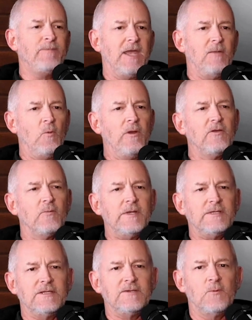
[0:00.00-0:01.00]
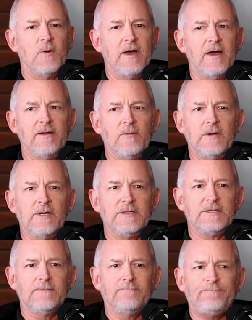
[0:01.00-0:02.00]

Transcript: And one of the reasons why was